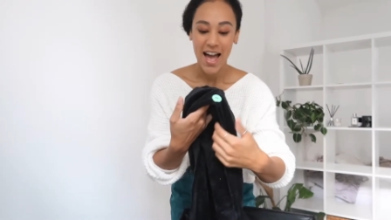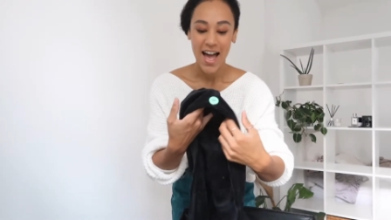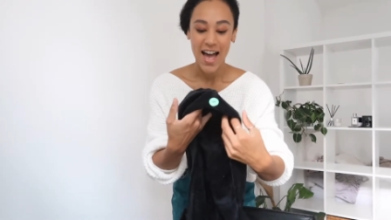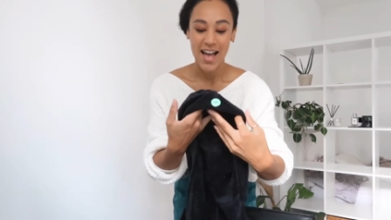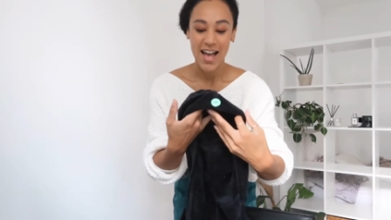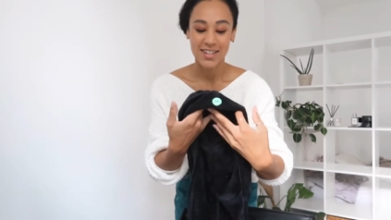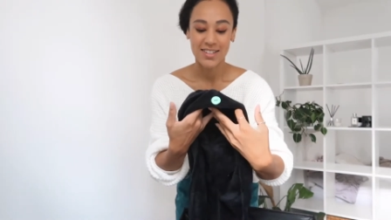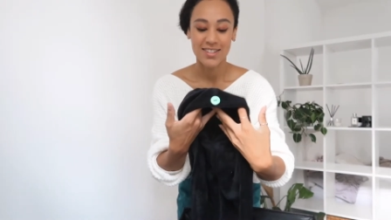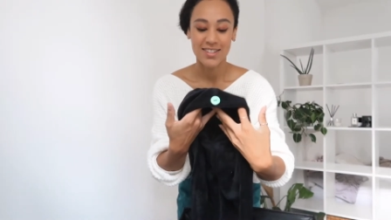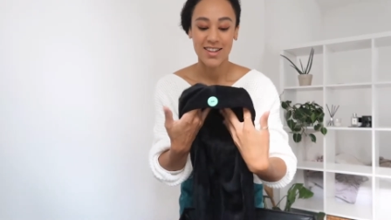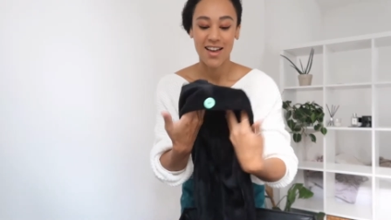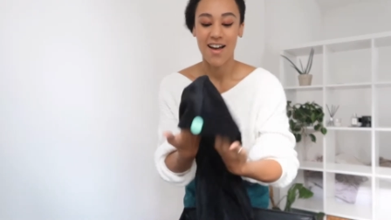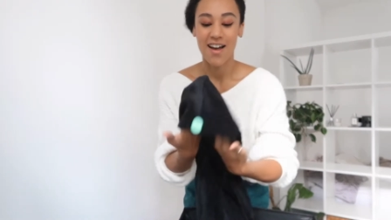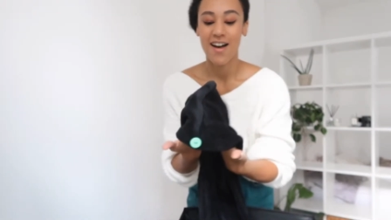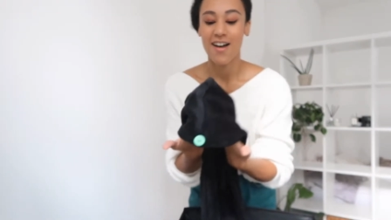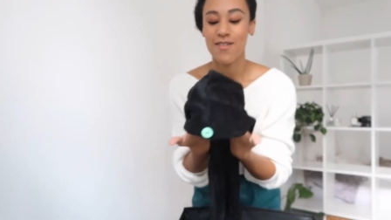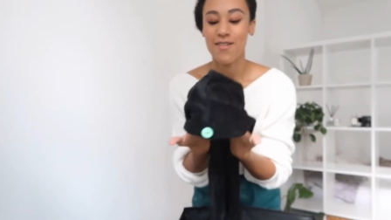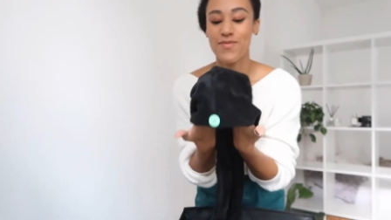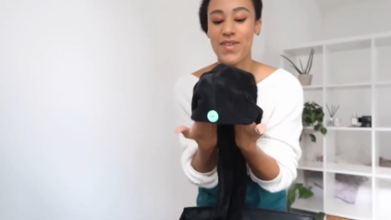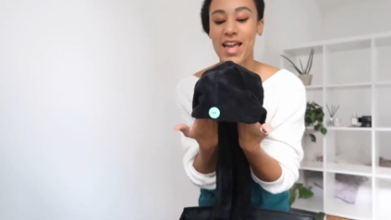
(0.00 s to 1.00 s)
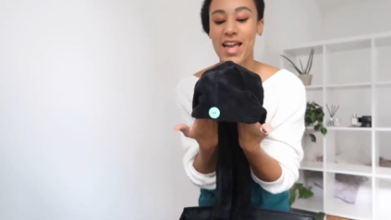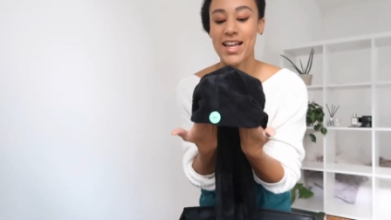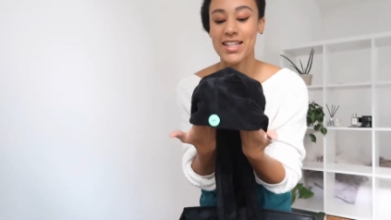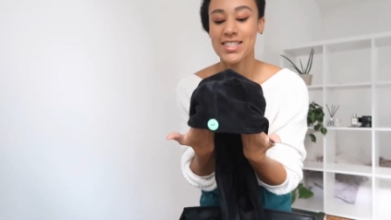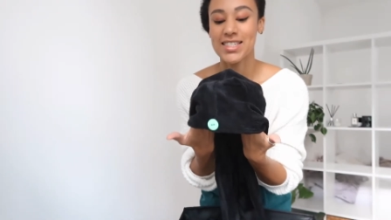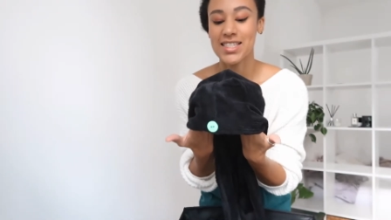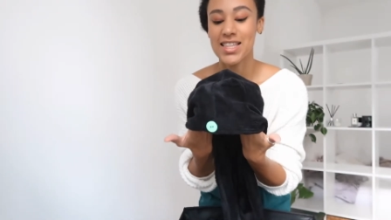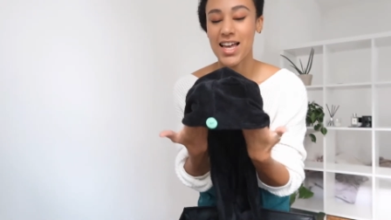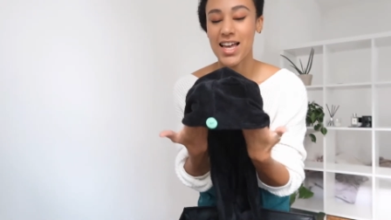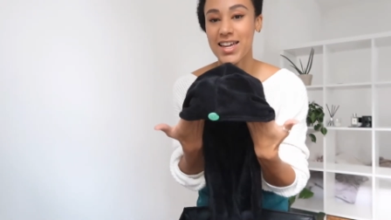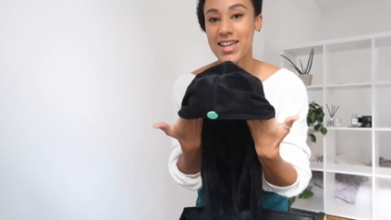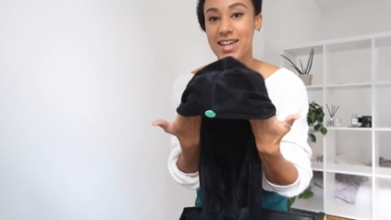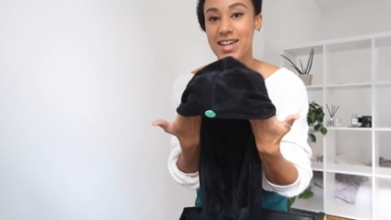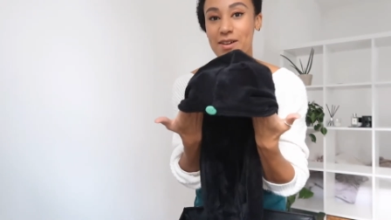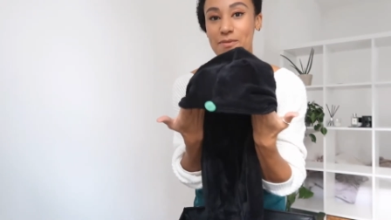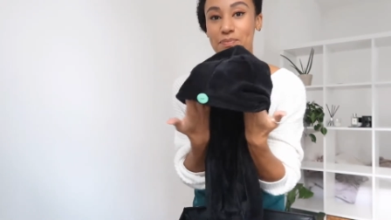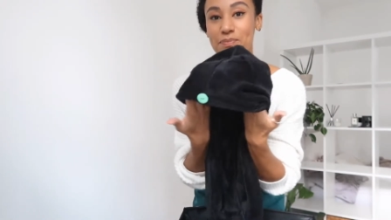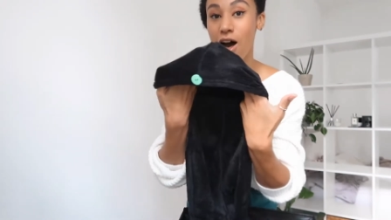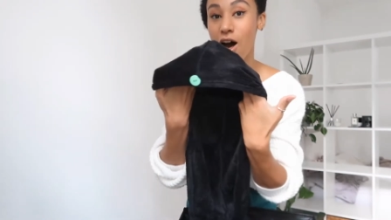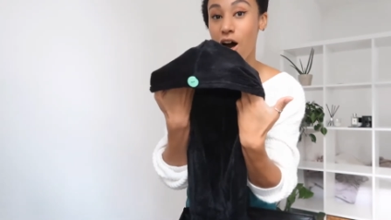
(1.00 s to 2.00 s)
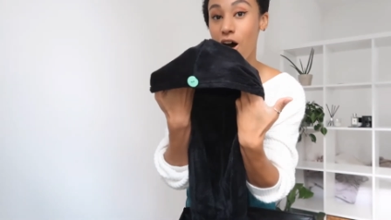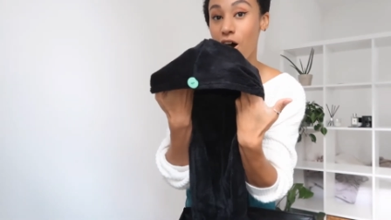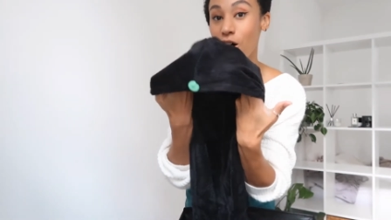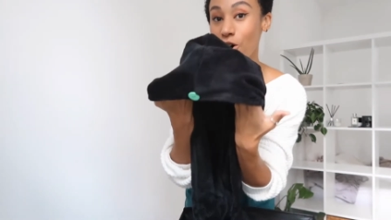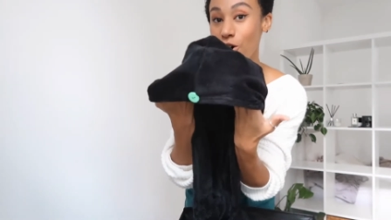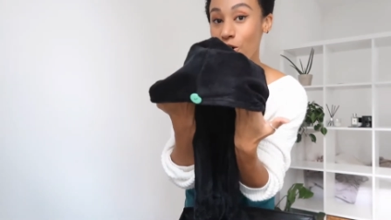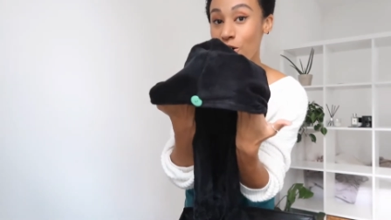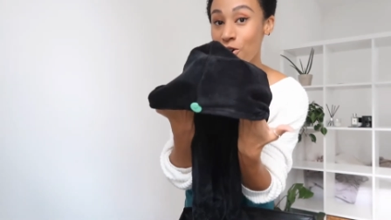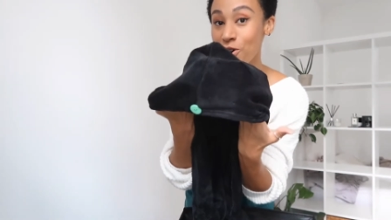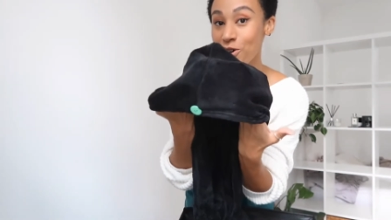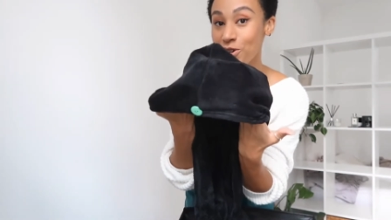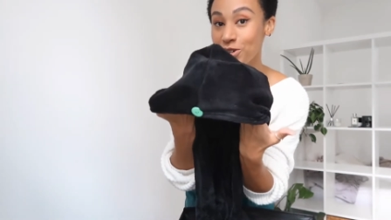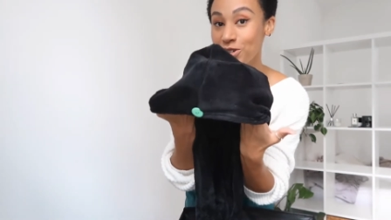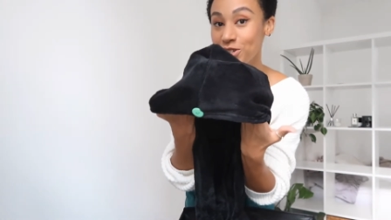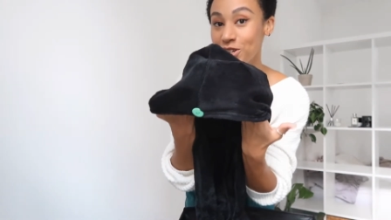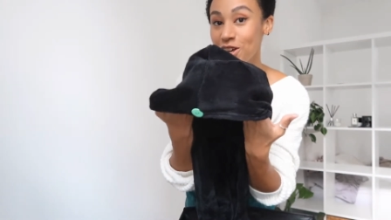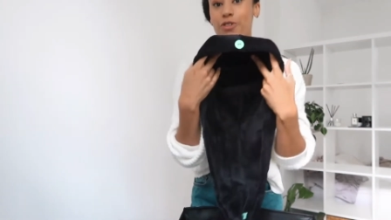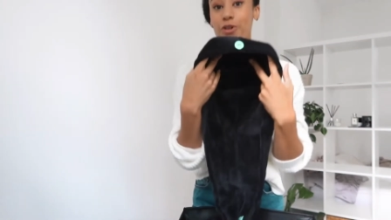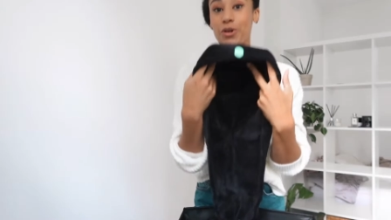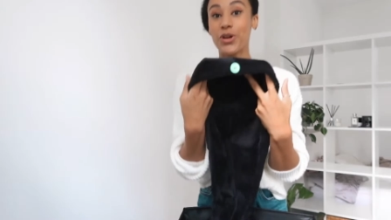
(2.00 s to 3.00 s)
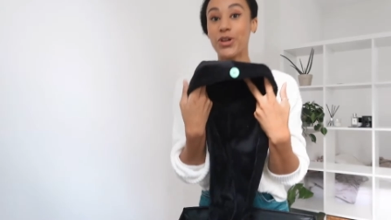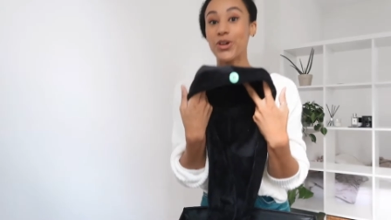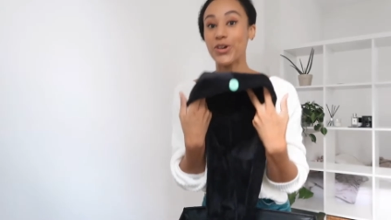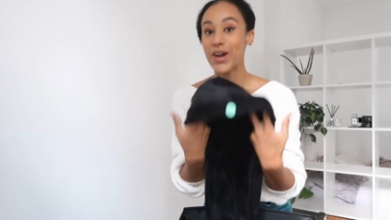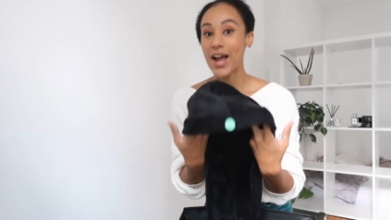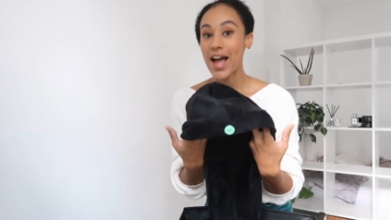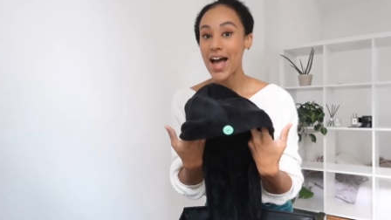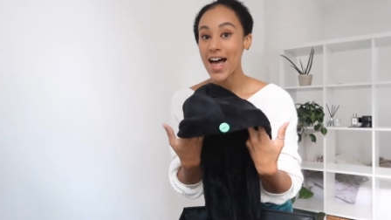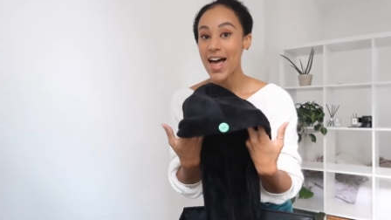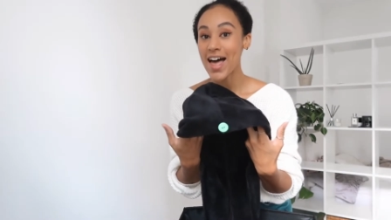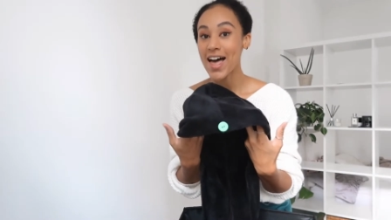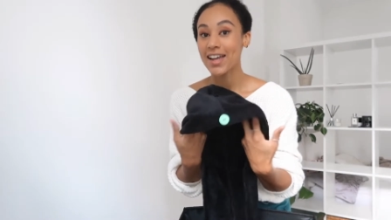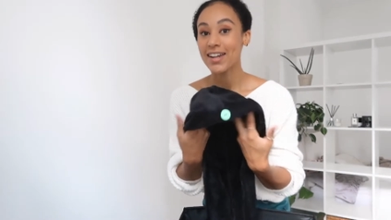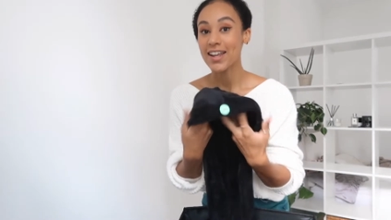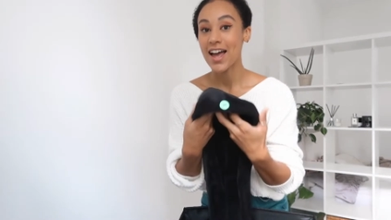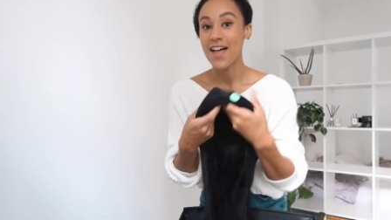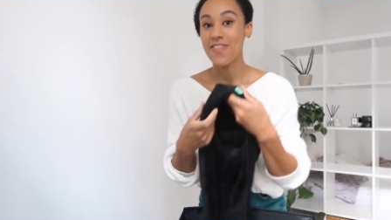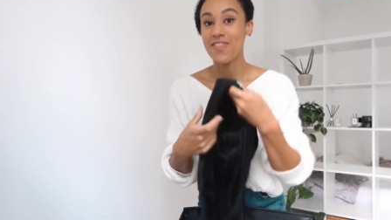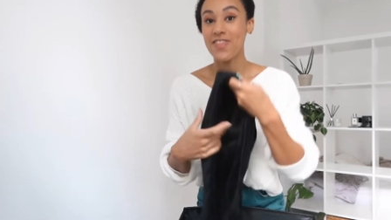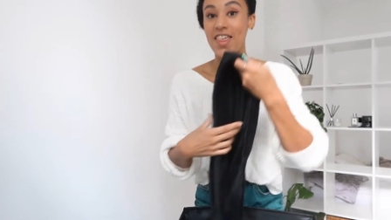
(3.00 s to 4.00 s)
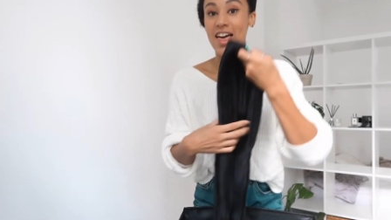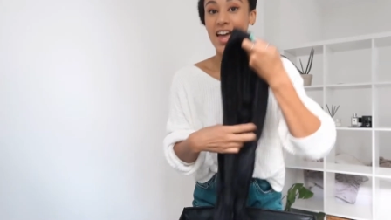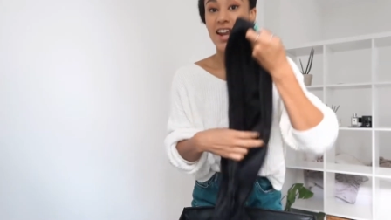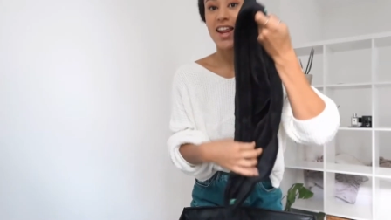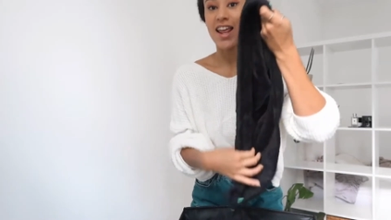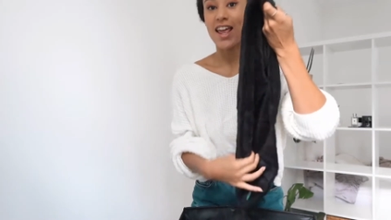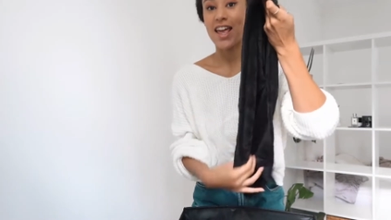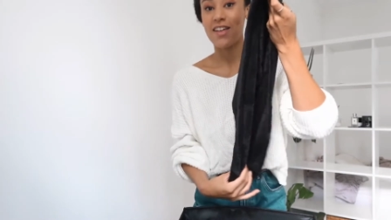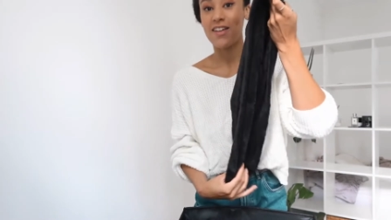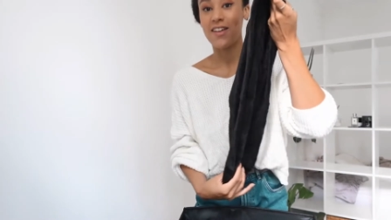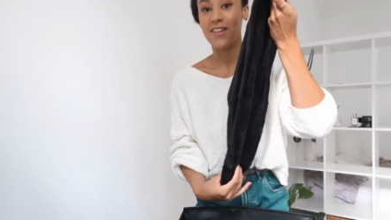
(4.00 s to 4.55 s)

and um, it's like a hood for your head and then